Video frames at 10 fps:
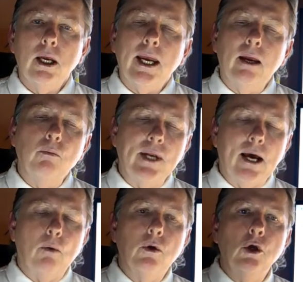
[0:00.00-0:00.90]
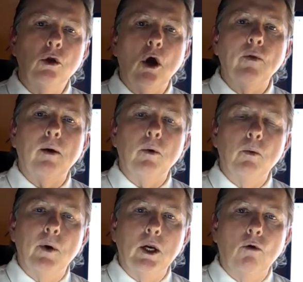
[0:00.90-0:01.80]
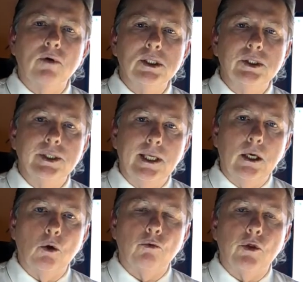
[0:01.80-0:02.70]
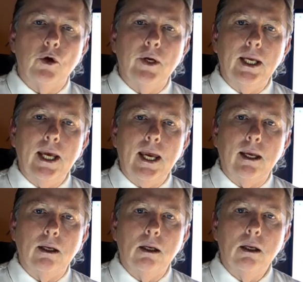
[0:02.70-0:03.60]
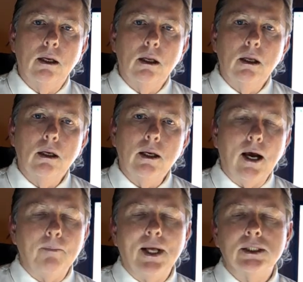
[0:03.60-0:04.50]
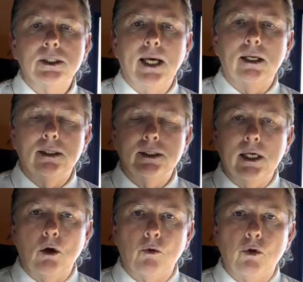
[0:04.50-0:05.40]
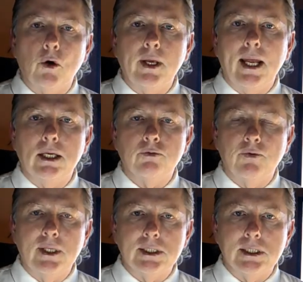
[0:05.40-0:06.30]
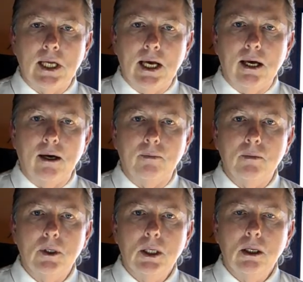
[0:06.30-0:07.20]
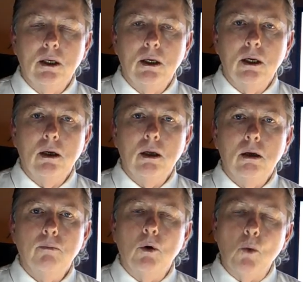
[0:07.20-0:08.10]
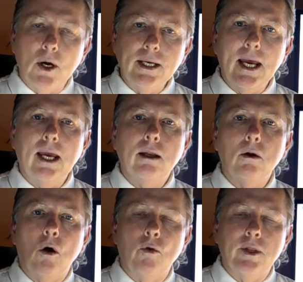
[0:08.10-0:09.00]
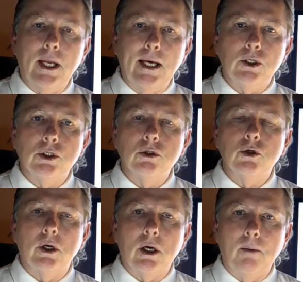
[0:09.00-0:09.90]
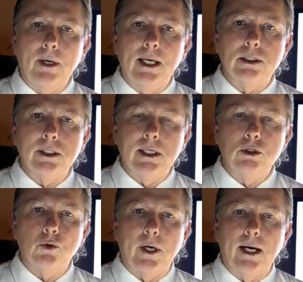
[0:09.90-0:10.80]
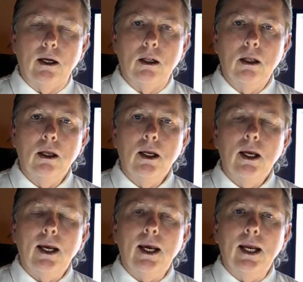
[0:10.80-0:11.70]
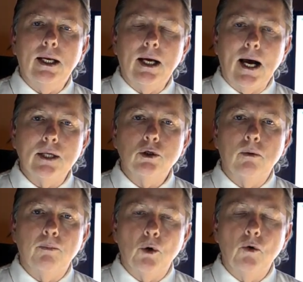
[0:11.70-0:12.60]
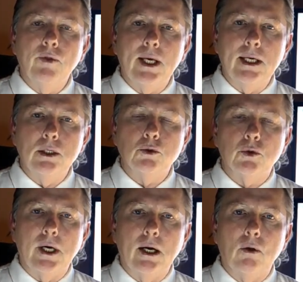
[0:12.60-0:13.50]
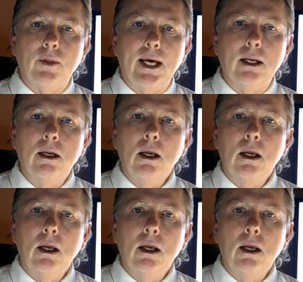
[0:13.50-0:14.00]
And now, you know that we went over Ezekiel 38. Now, I'm not saying Ezekiel 38 is for this time, but one day, all the nations are going to come against Israel, and God's going to prove to Israel that